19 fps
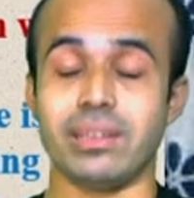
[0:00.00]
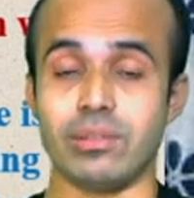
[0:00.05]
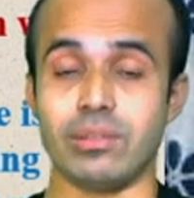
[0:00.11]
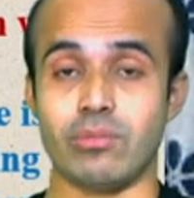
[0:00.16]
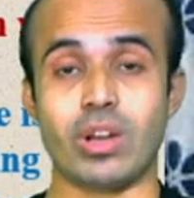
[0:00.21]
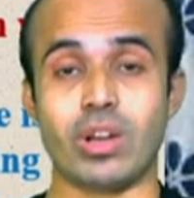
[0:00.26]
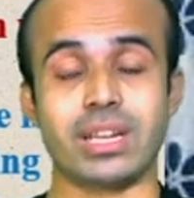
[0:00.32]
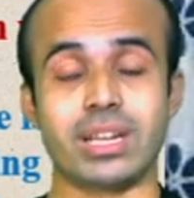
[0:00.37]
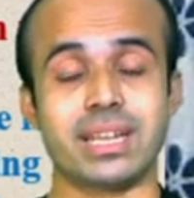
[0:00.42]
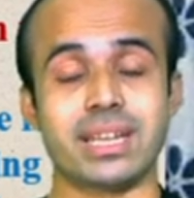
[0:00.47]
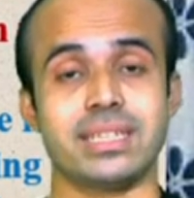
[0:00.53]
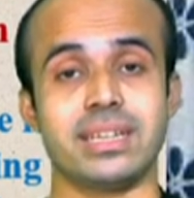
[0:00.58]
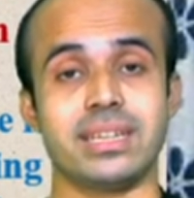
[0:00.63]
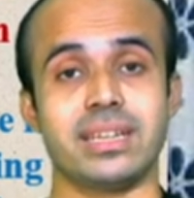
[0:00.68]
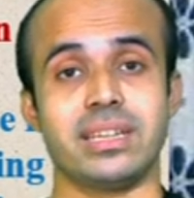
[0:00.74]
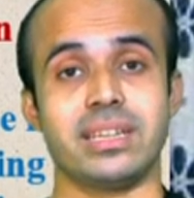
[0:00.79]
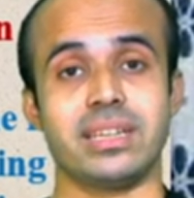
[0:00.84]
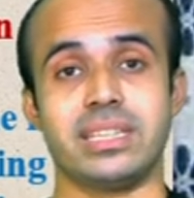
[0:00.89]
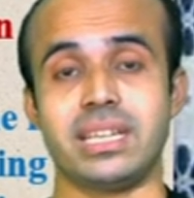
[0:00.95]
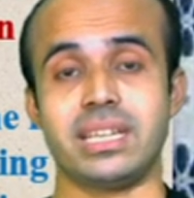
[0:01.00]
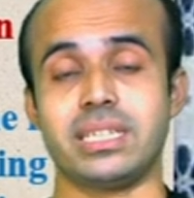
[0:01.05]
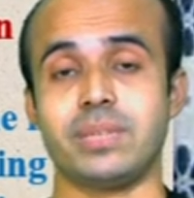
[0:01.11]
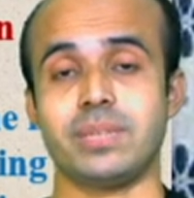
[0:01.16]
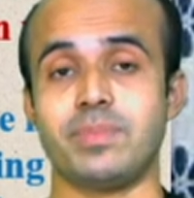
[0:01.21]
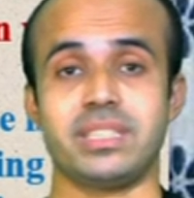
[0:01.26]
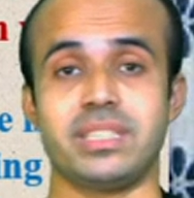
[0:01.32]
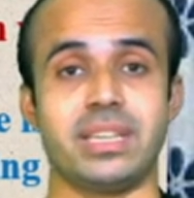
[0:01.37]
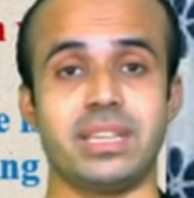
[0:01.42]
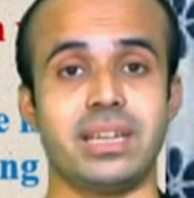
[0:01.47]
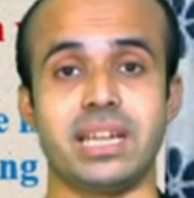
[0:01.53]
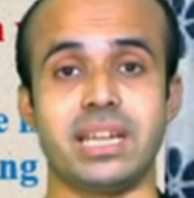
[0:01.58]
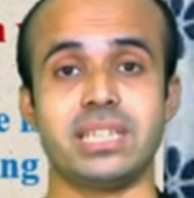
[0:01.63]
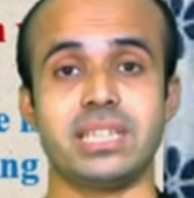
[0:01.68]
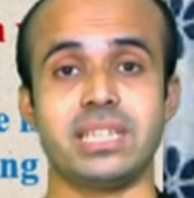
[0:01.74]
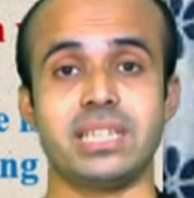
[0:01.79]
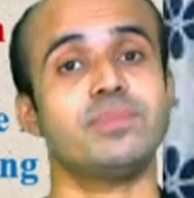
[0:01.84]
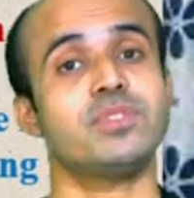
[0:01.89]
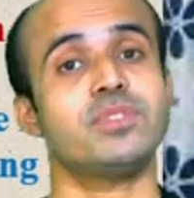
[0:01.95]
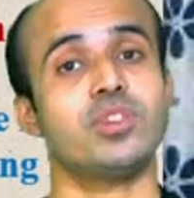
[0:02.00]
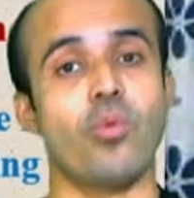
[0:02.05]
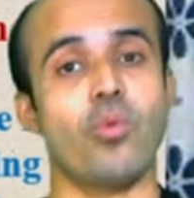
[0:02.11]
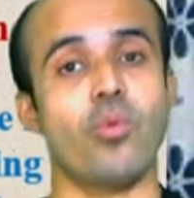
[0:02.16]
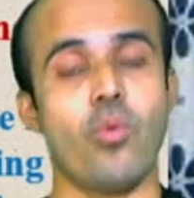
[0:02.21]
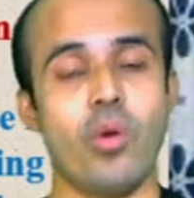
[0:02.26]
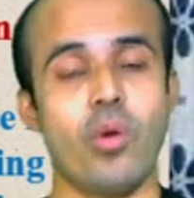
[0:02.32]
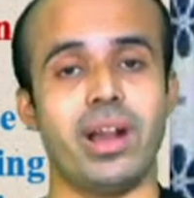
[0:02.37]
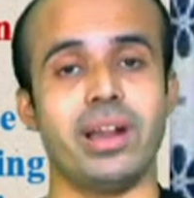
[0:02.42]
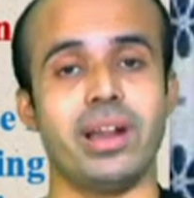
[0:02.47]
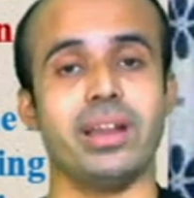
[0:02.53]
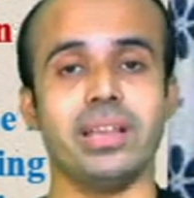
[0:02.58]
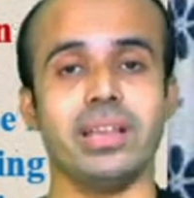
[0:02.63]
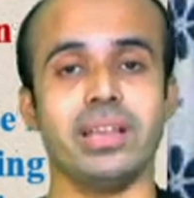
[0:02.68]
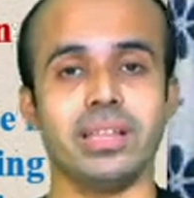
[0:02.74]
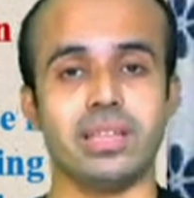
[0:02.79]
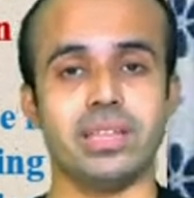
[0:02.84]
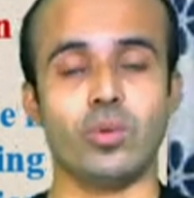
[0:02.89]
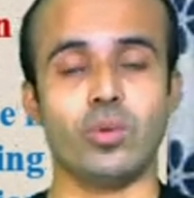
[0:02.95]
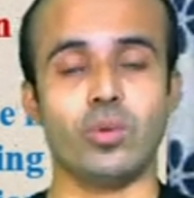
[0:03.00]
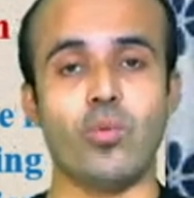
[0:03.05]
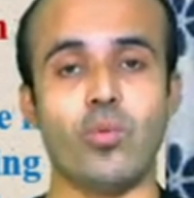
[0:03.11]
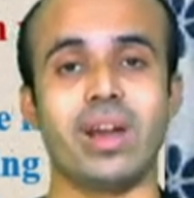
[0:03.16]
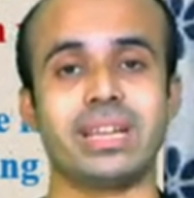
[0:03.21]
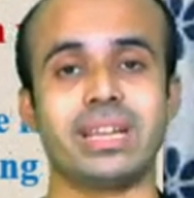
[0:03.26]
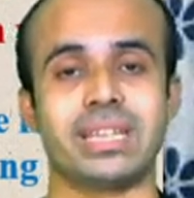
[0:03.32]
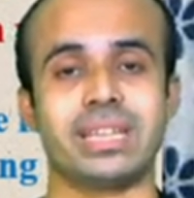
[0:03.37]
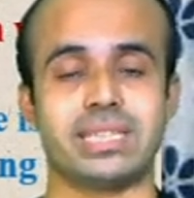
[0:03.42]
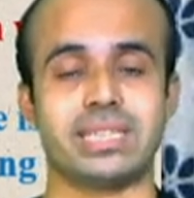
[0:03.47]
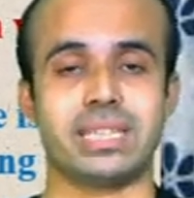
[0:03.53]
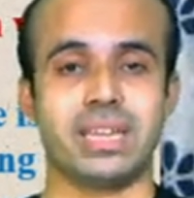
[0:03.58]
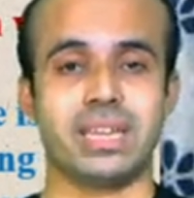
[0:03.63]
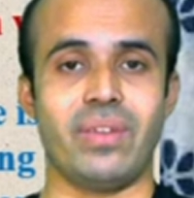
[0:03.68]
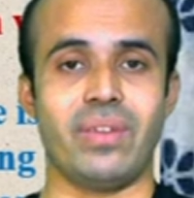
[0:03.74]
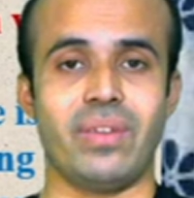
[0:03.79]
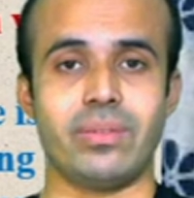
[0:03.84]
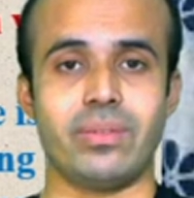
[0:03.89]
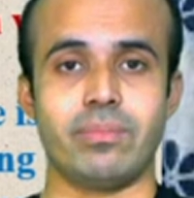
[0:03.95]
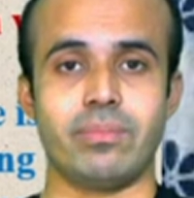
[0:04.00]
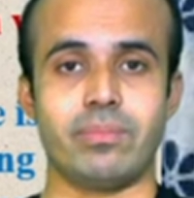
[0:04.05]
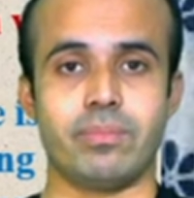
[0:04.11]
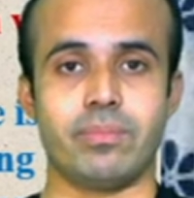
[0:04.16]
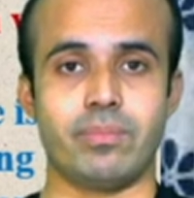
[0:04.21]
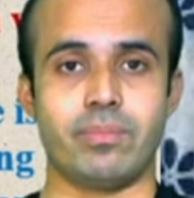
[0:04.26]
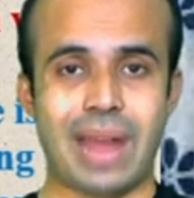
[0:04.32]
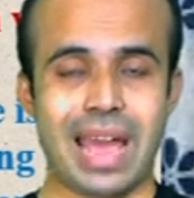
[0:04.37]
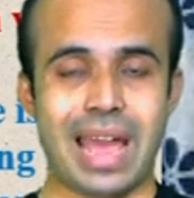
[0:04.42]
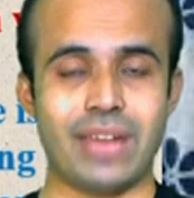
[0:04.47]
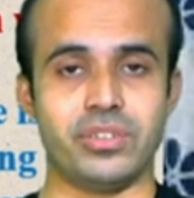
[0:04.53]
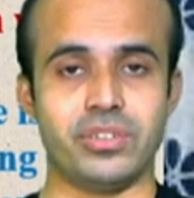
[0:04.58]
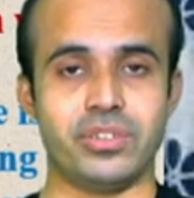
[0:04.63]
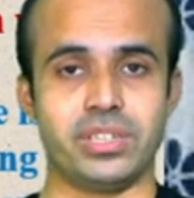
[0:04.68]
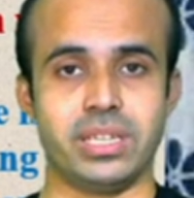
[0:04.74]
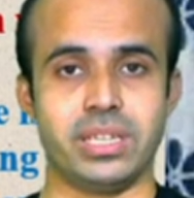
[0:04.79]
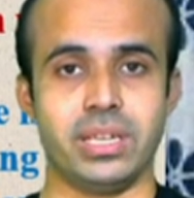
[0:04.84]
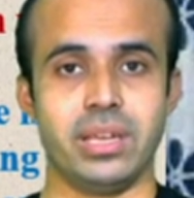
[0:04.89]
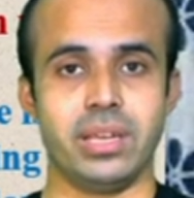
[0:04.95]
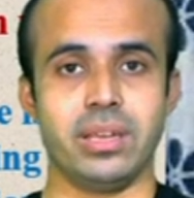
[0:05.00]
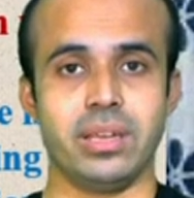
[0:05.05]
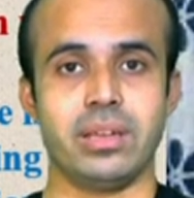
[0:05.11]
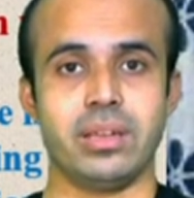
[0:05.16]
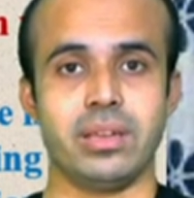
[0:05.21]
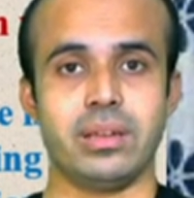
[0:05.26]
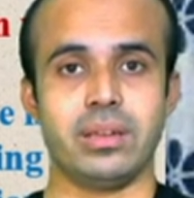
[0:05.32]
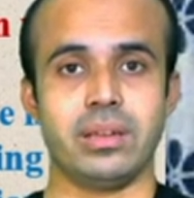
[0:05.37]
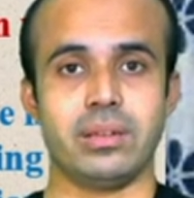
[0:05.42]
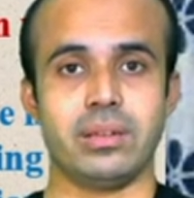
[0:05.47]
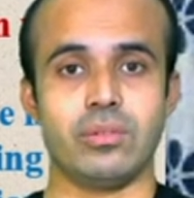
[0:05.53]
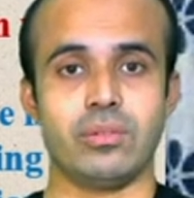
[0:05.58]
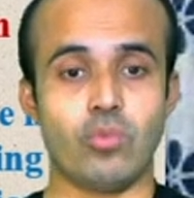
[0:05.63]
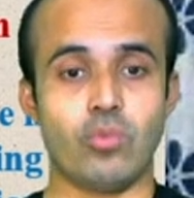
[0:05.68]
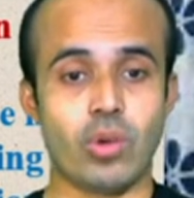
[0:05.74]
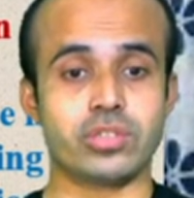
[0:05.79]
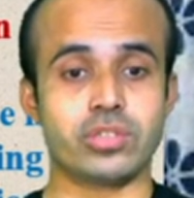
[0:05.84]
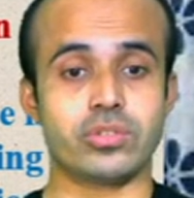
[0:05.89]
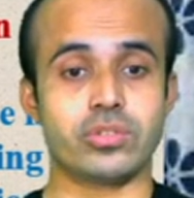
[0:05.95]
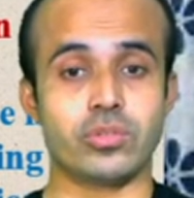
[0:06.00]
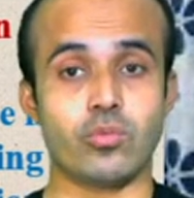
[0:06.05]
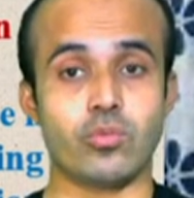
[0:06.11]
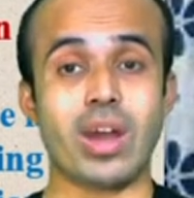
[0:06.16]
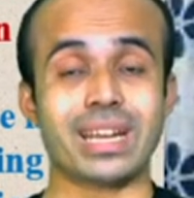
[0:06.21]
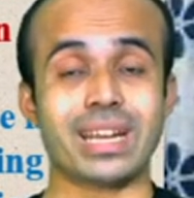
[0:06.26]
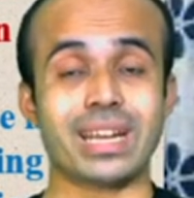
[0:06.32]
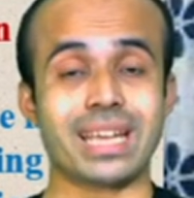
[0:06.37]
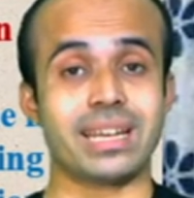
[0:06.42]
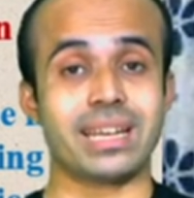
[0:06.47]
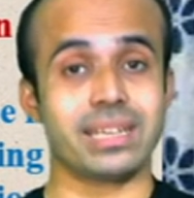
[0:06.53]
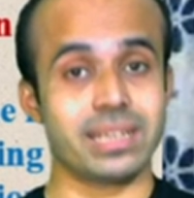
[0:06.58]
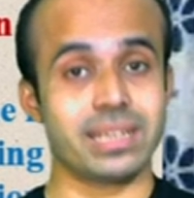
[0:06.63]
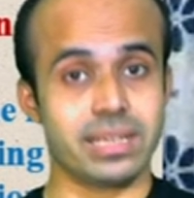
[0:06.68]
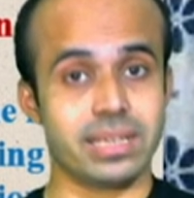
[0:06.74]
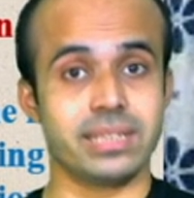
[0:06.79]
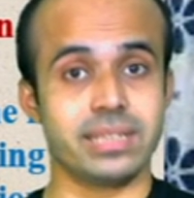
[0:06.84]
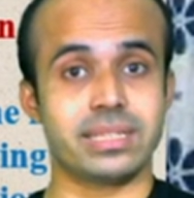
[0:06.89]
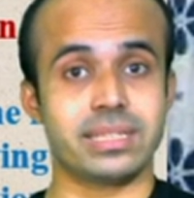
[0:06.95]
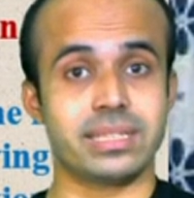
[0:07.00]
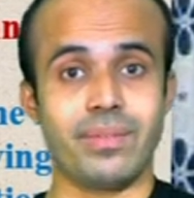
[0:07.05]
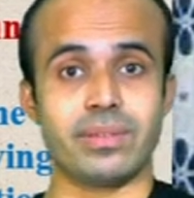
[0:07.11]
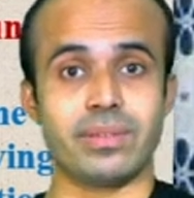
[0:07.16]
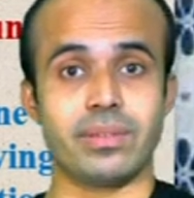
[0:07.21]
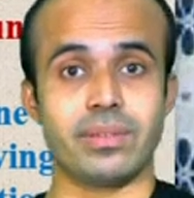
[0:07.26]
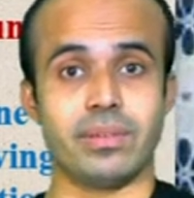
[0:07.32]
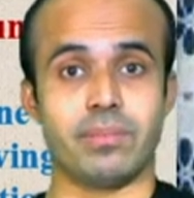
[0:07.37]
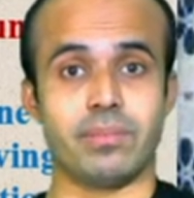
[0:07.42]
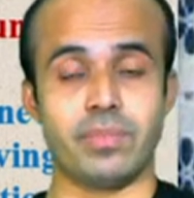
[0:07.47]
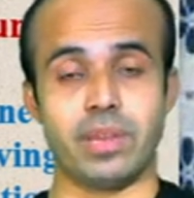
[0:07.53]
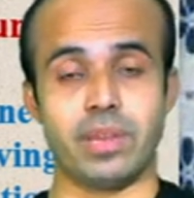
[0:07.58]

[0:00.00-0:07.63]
Worker-centered leadership is a leadership so where the work is given priority, worker is given